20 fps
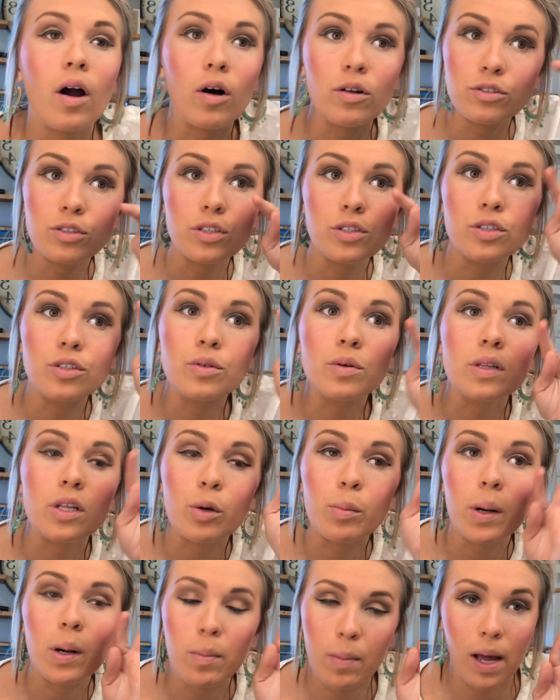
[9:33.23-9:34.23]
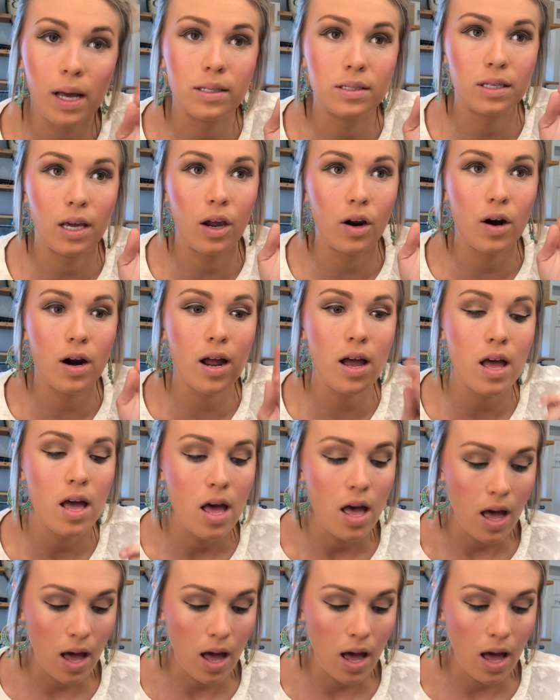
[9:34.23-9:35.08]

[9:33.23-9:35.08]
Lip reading: I'll just do a little bit of mascara